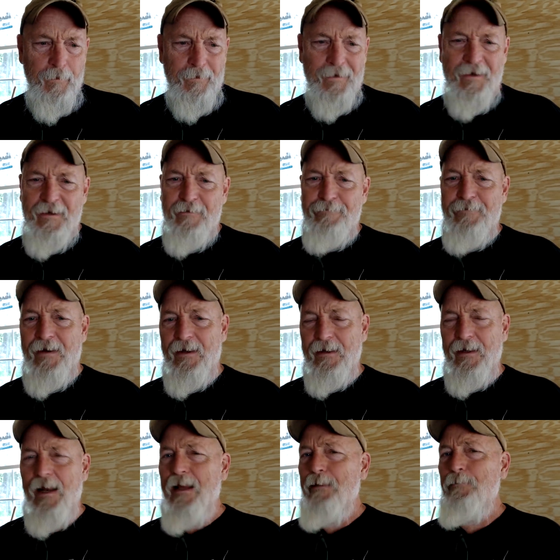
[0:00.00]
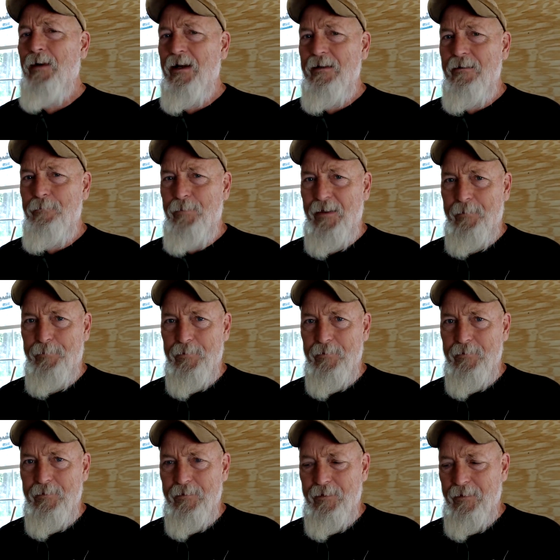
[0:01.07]
You need to find like-minded people.
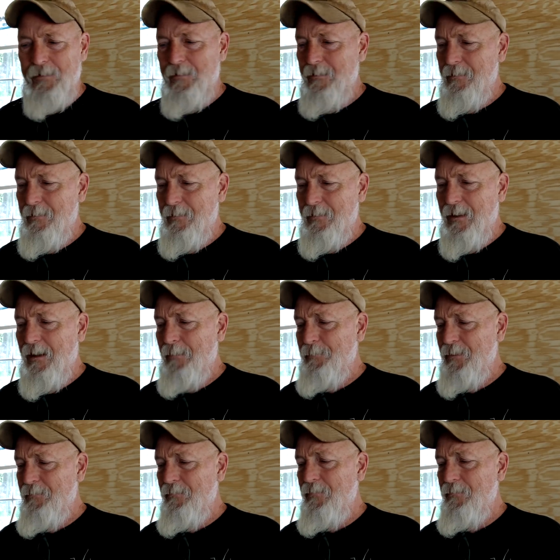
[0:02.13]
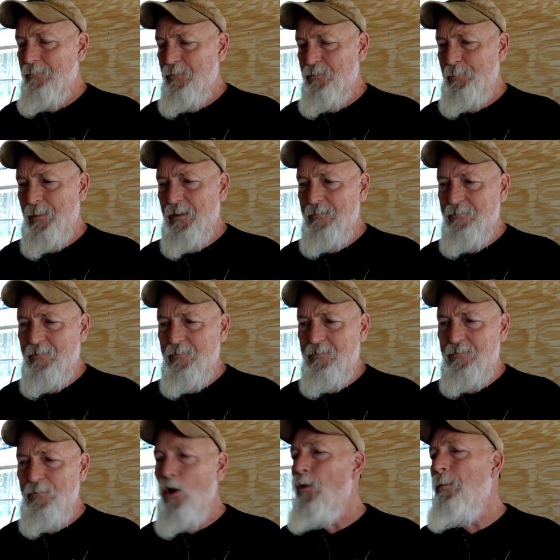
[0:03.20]
And a common response
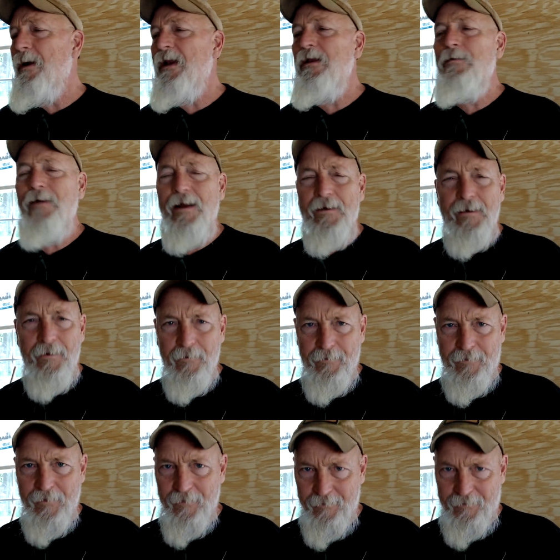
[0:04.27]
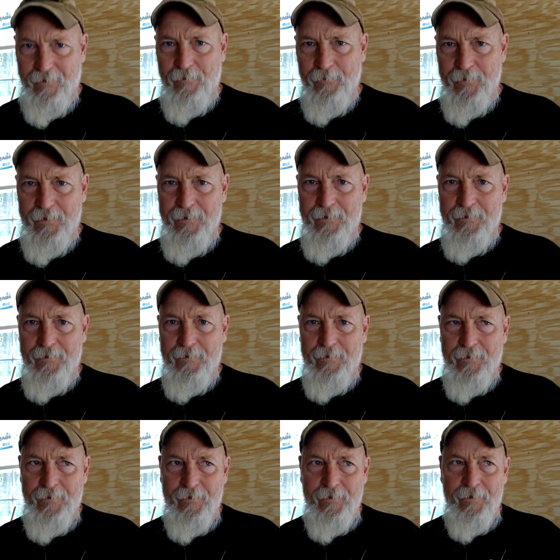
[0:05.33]
is, nobody around here thinks that way.
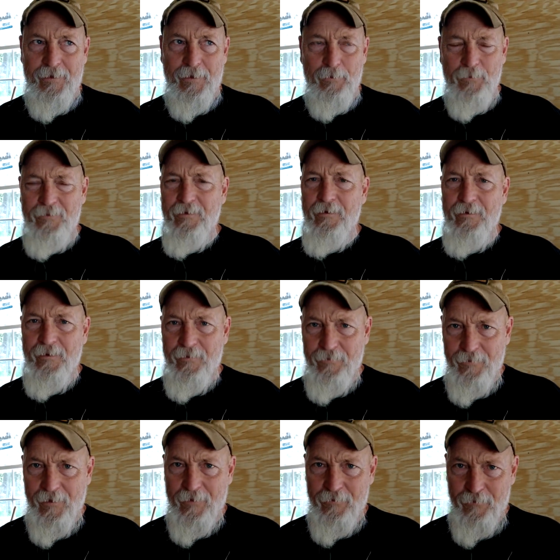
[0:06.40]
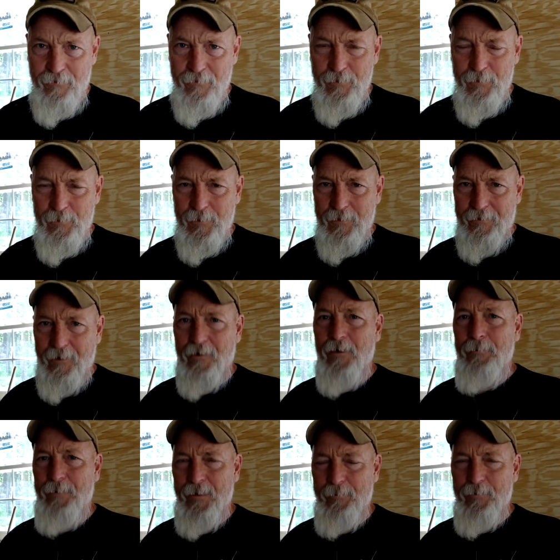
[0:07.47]
I will tell you that is not true. There are
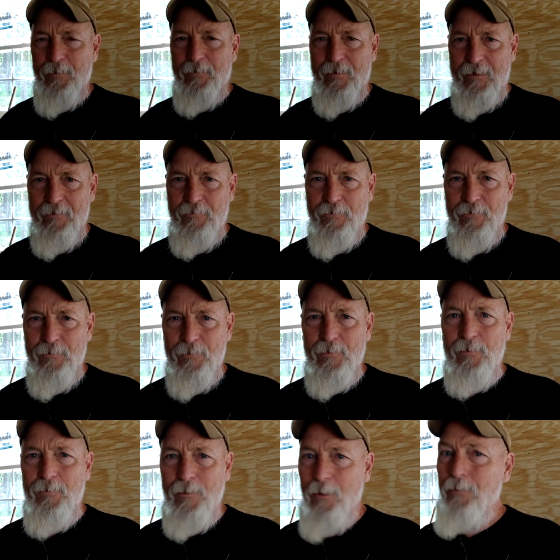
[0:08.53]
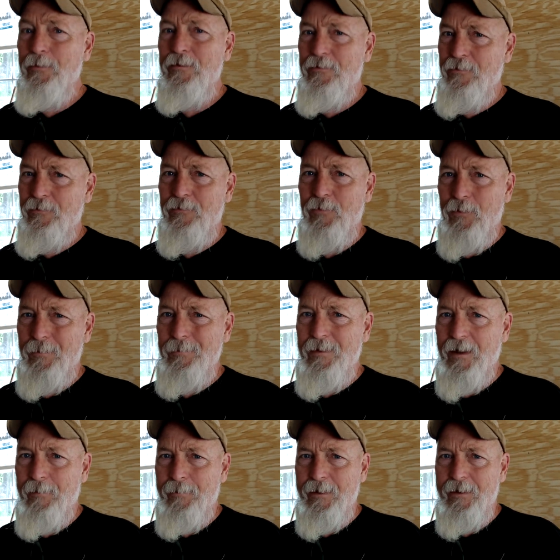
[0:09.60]
people around you who know there's a storm
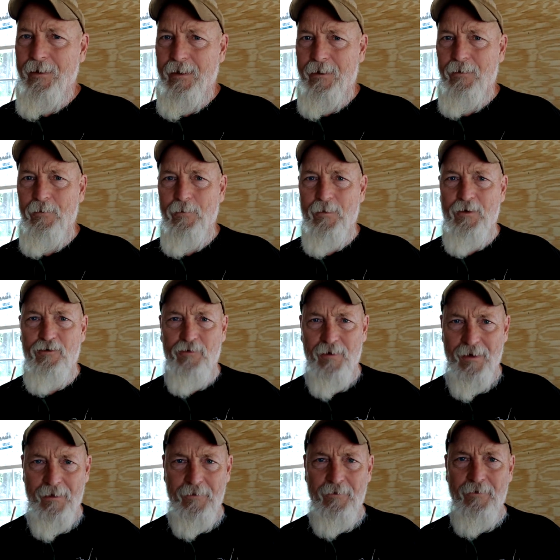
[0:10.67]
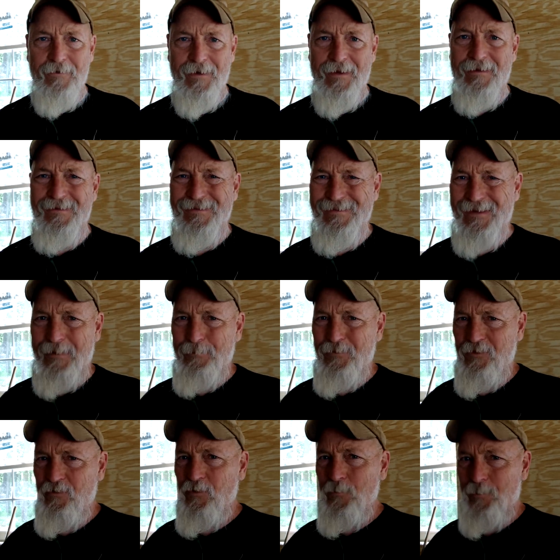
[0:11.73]
coming and who are trying to take
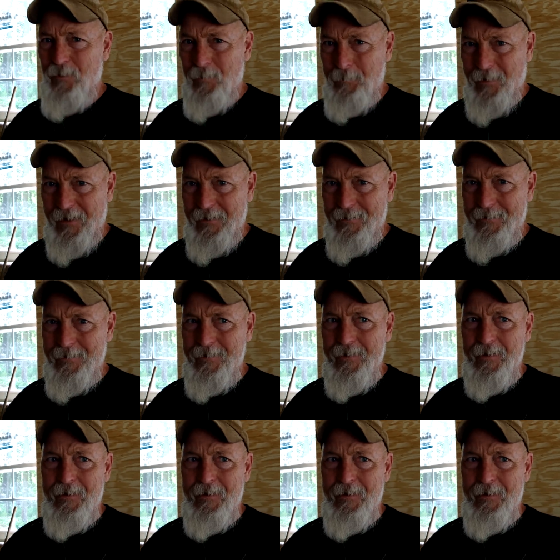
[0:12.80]
steps to prepare,